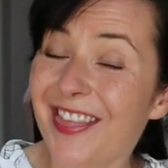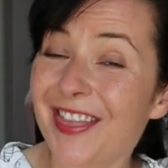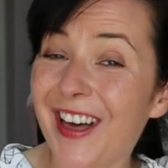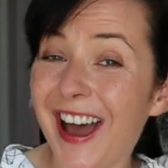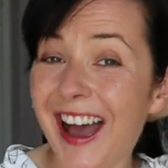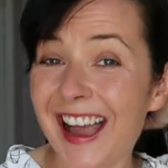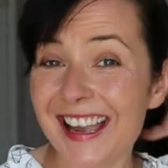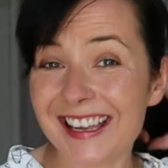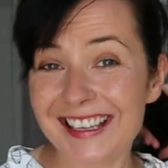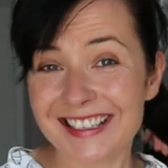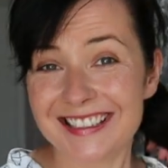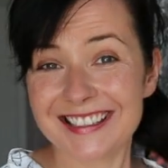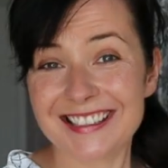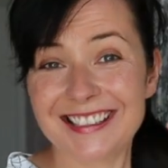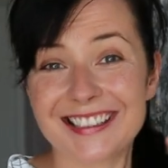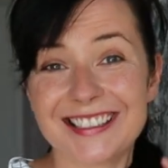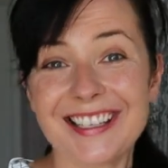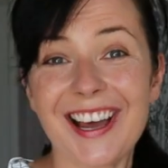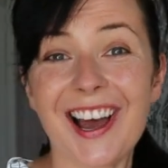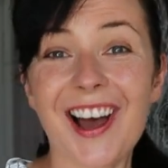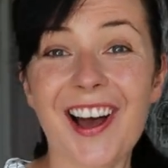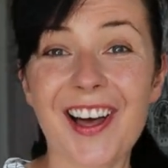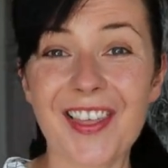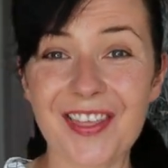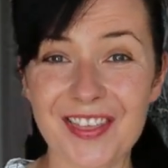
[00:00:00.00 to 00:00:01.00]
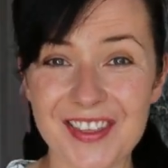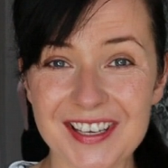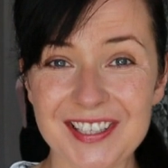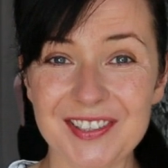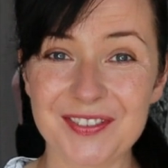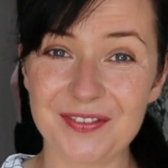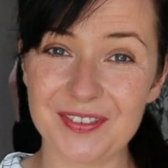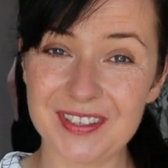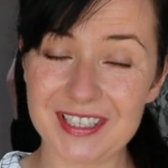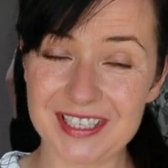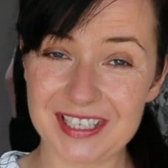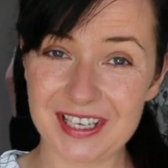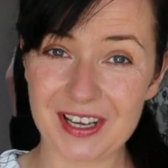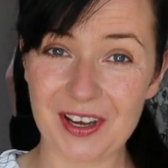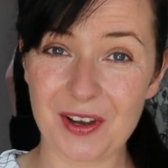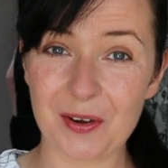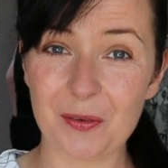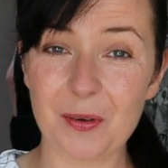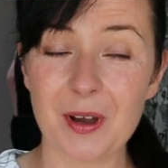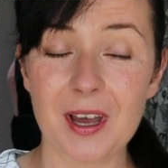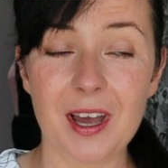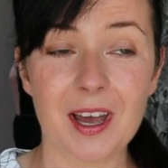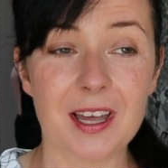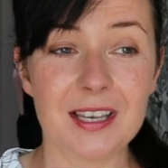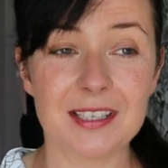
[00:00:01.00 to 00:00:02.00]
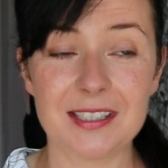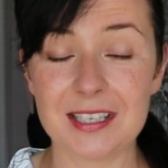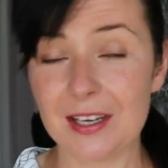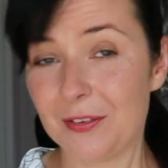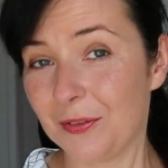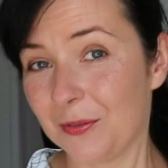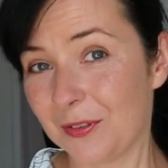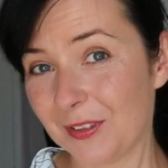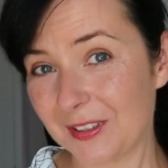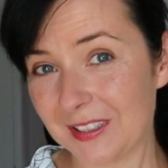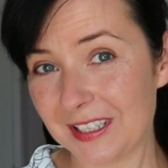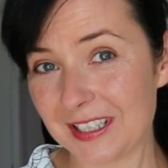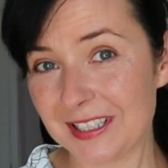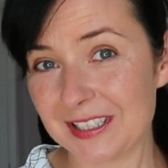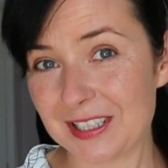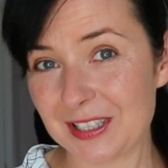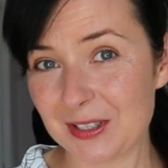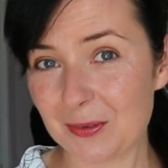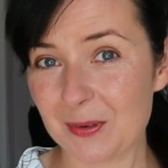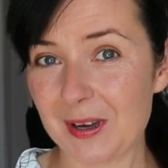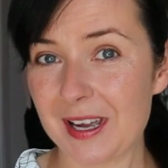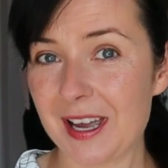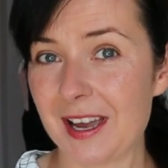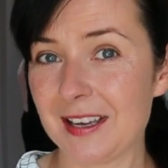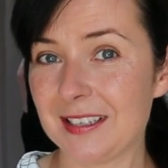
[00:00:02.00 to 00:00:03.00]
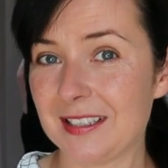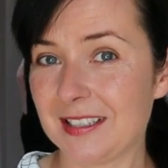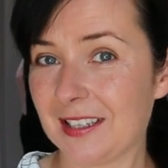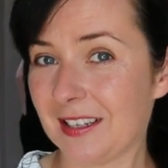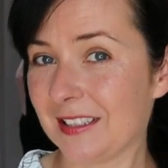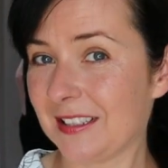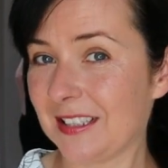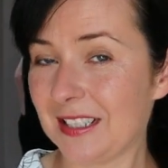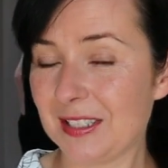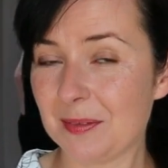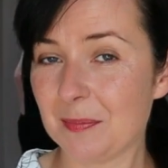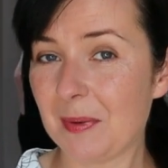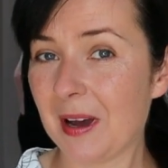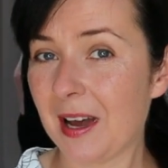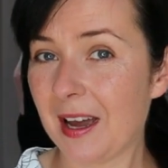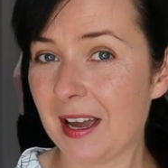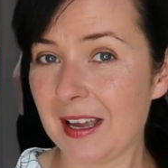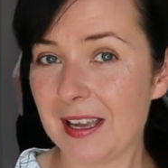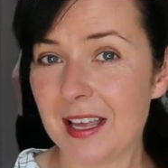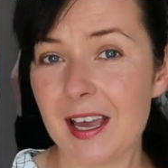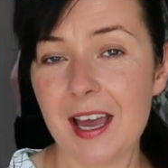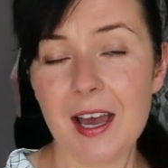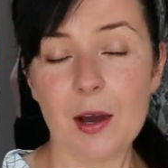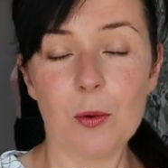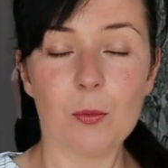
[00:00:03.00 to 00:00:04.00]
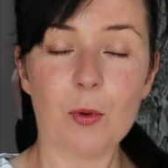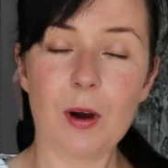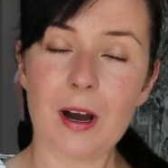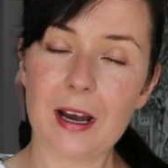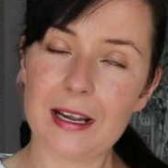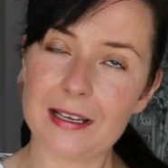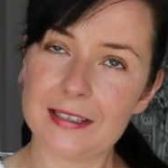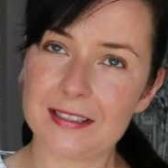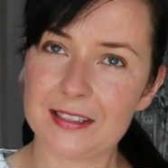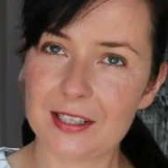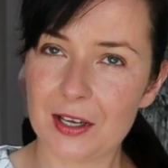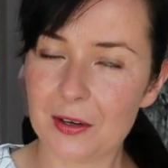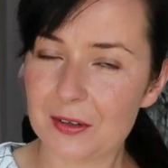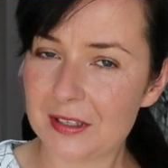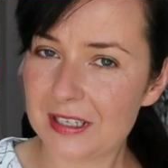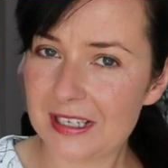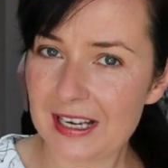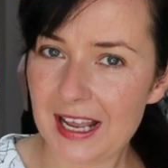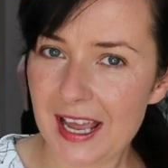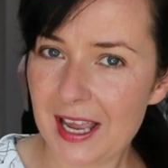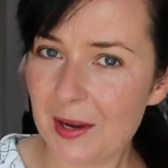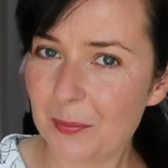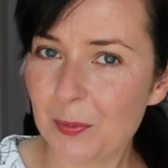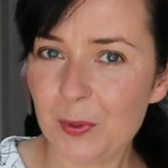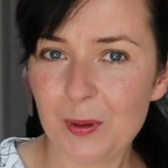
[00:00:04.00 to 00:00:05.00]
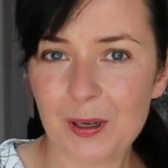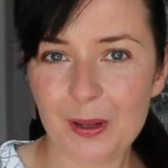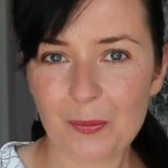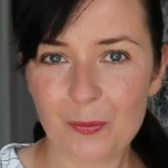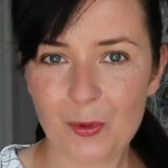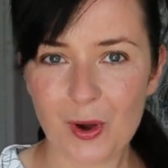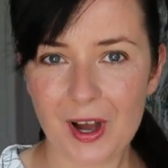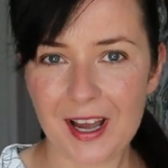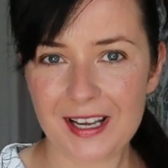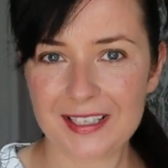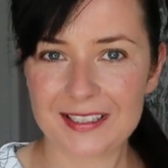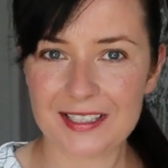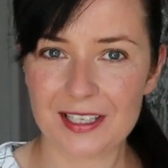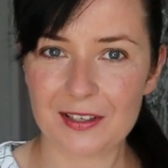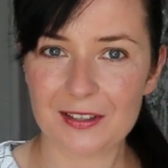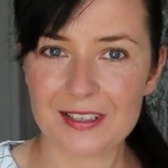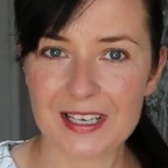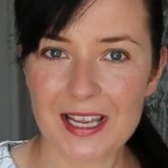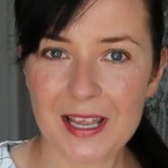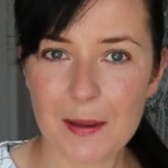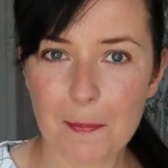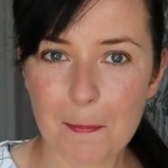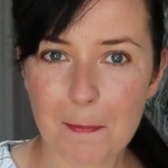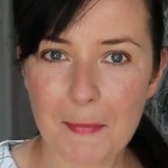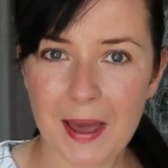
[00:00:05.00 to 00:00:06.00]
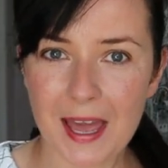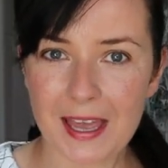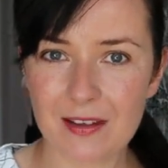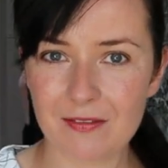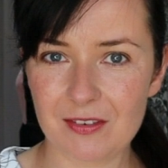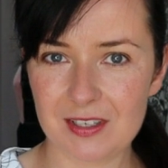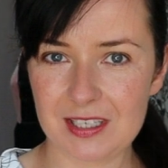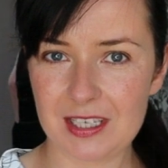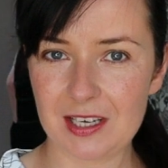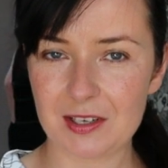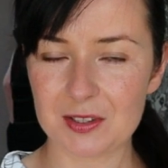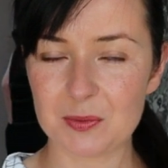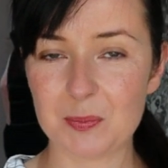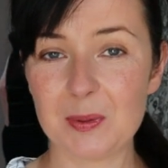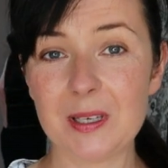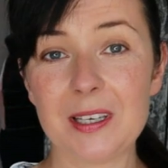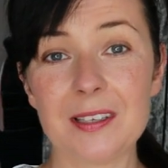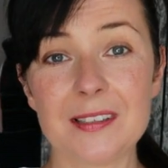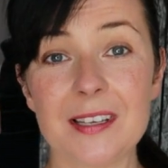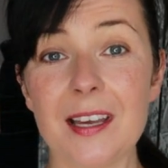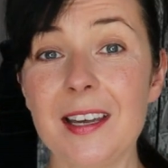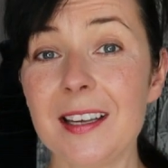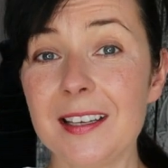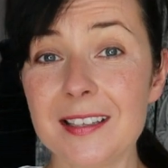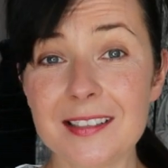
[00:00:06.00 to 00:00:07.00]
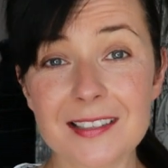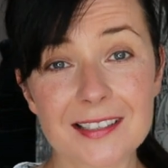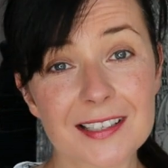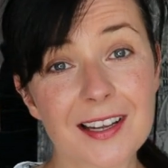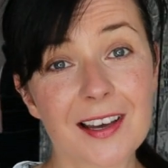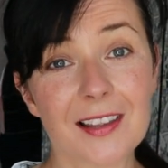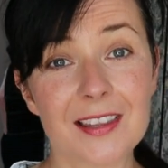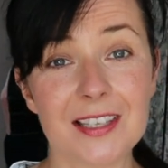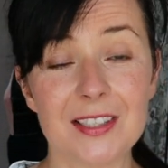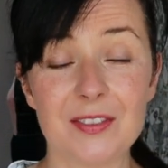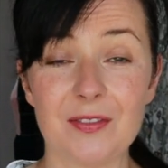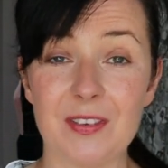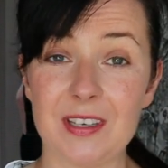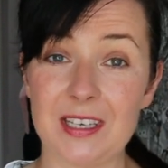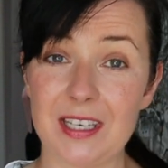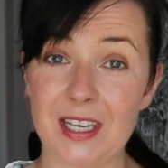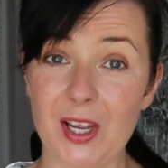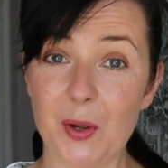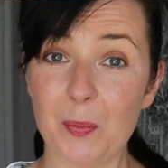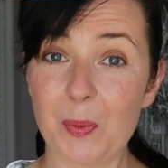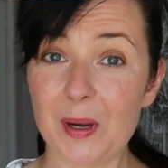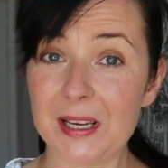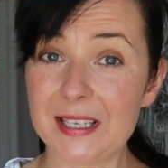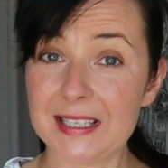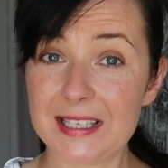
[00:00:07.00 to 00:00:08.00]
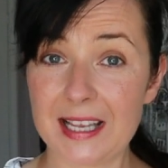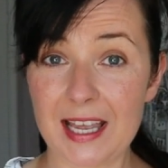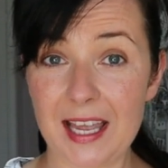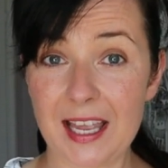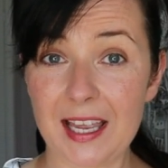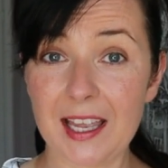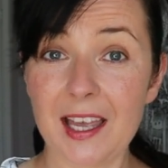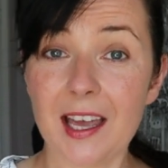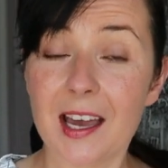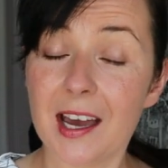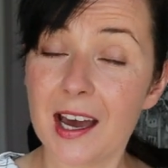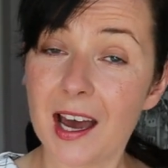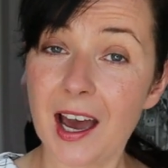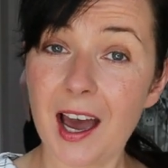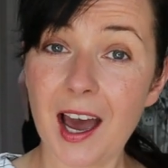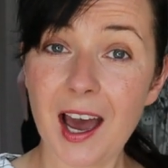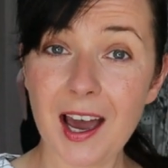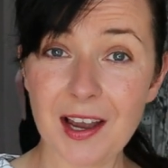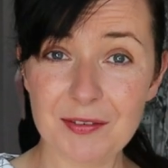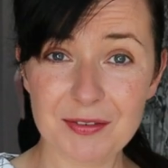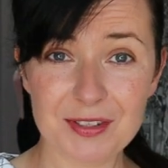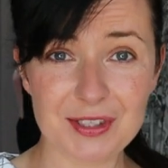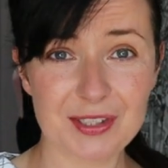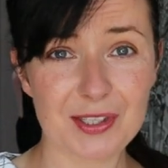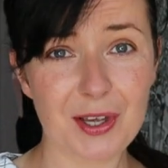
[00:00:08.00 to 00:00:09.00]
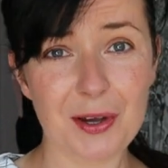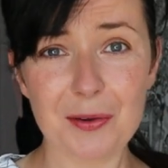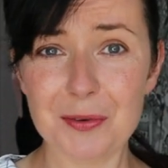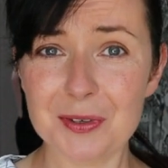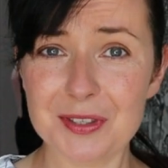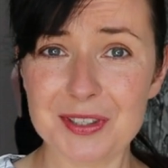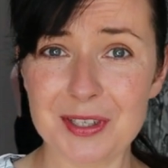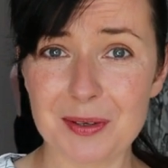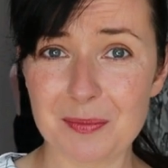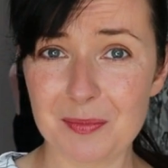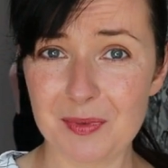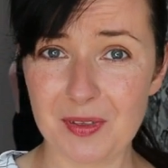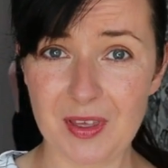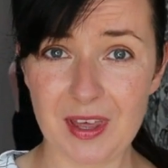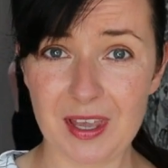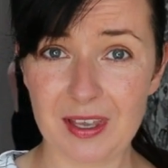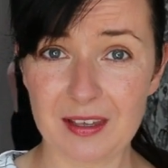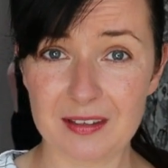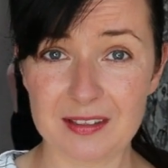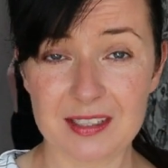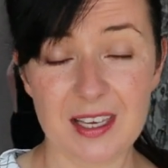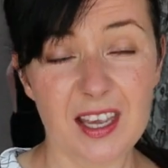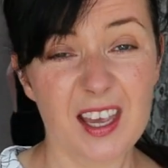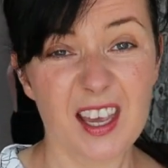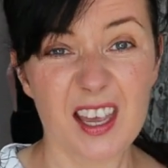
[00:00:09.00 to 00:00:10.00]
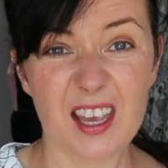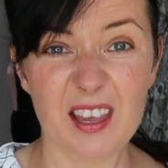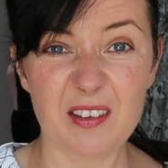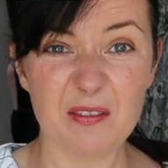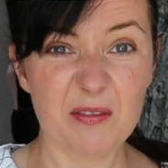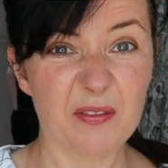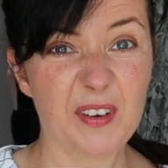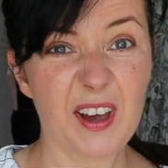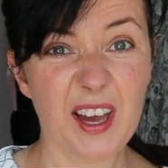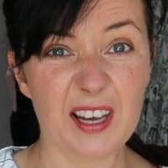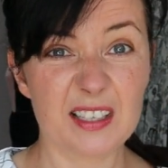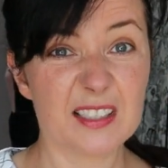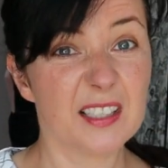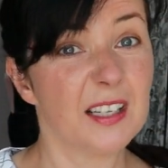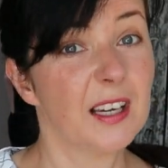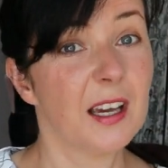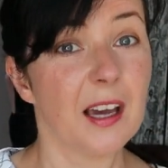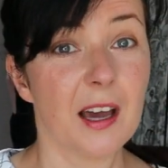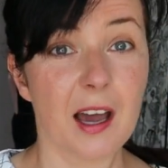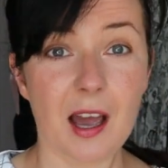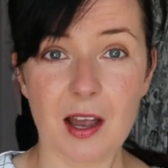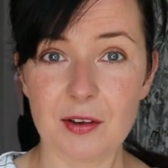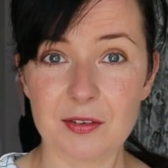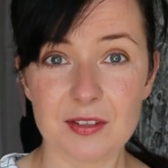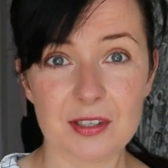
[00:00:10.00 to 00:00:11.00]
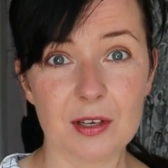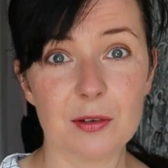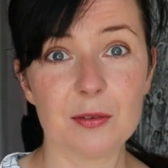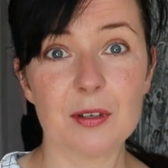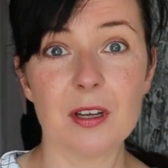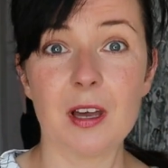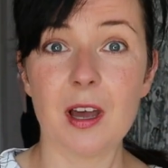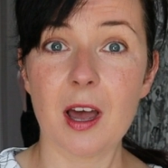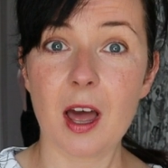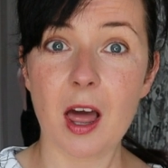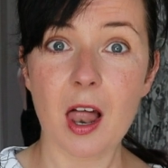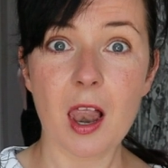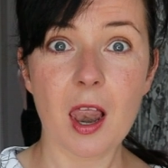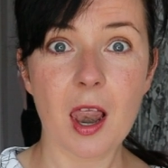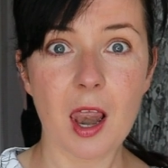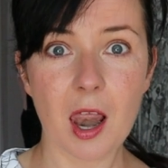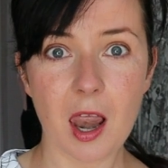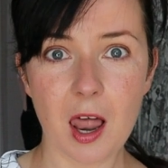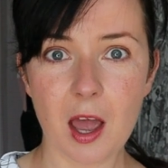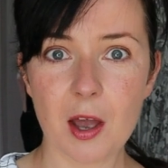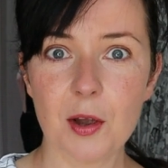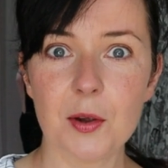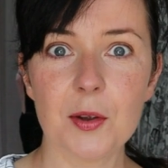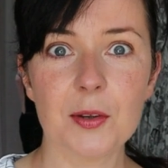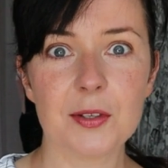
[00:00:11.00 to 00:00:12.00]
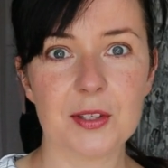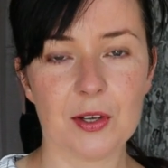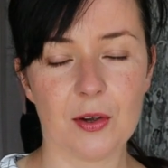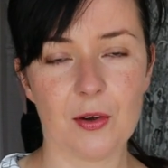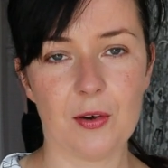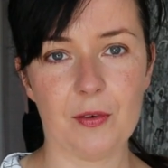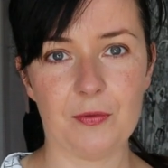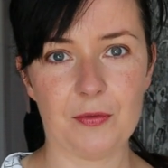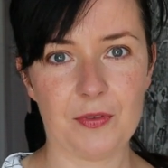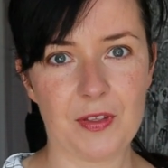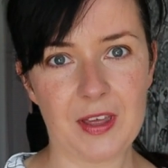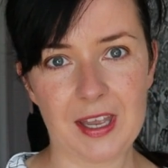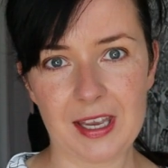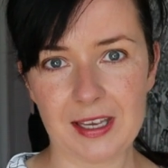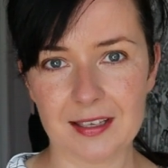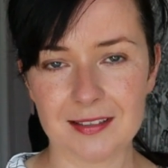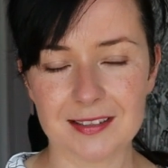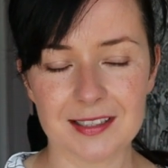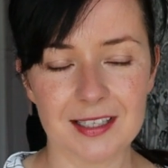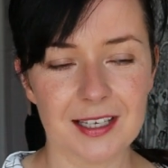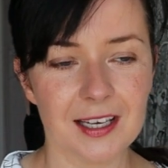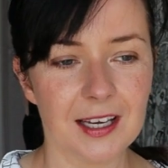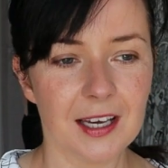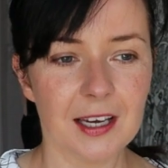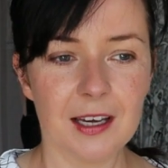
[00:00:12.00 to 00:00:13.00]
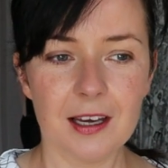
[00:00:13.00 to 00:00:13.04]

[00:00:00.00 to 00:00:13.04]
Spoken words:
I can start this video differently to the way I started my what I sewed in April and what I sewed in May videos, because I can start this video by saying I've sewed some things. In fact, I've sewed loads of things.